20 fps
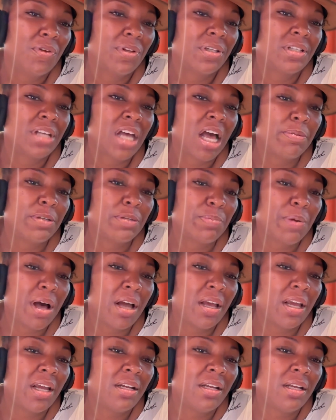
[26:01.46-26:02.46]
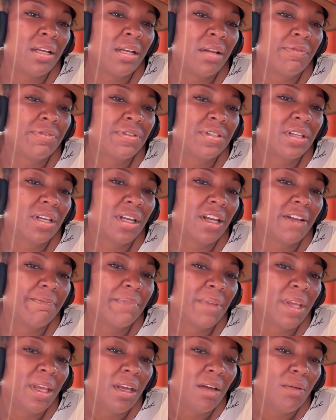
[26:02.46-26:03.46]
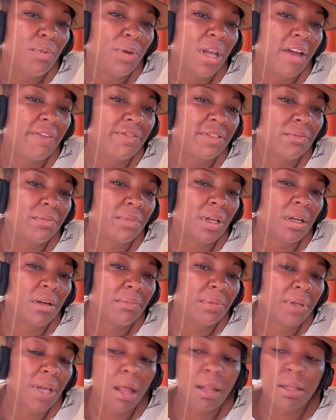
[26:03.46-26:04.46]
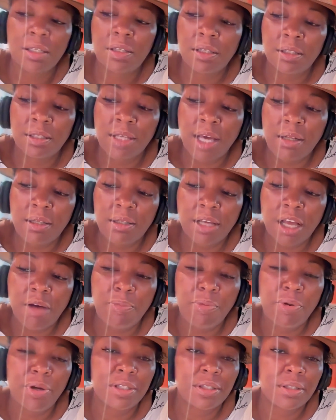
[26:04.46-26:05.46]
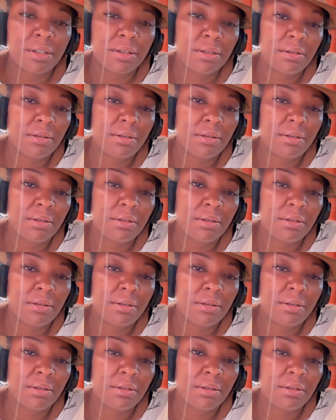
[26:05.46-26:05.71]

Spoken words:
the top spot in the NFC. We have some Dallas Cowboys